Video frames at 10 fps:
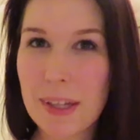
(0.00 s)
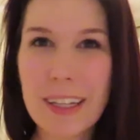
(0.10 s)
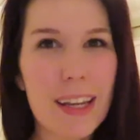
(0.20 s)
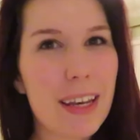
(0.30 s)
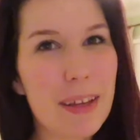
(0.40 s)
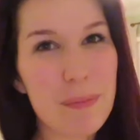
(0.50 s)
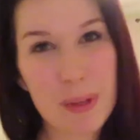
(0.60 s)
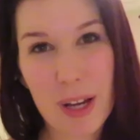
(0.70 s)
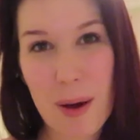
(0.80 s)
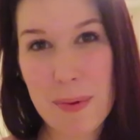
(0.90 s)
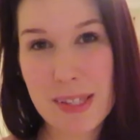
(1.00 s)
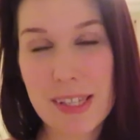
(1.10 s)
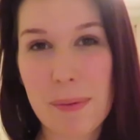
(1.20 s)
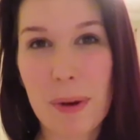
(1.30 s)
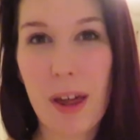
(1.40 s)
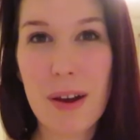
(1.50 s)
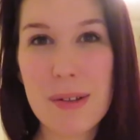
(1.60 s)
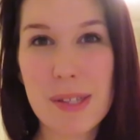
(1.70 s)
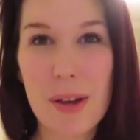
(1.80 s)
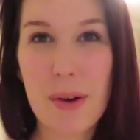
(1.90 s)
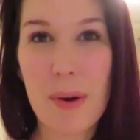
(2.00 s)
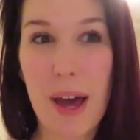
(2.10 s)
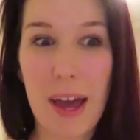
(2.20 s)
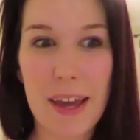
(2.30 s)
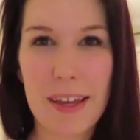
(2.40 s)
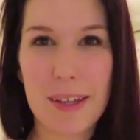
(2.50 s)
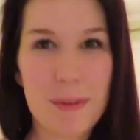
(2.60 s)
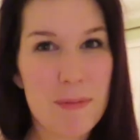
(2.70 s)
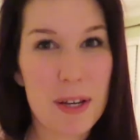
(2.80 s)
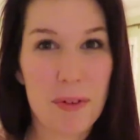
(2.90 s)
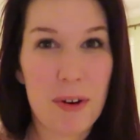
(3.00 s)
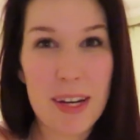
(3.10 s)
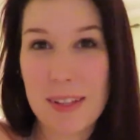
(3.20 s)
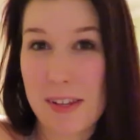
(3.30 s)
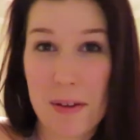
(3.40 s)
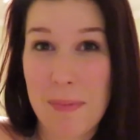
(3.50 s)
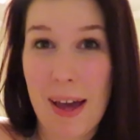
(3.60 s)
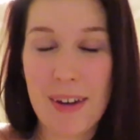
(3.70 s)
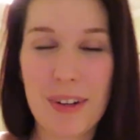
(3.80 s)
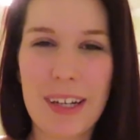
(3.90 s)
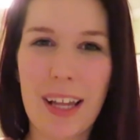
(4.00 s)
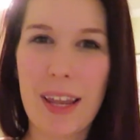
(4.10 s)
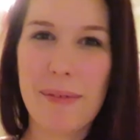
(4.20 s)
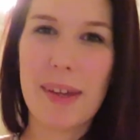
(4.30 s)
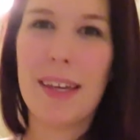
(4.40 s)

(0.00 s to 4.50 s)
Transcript: book, leave them in the comments down below so I can read it, so I can buy it and read it. I love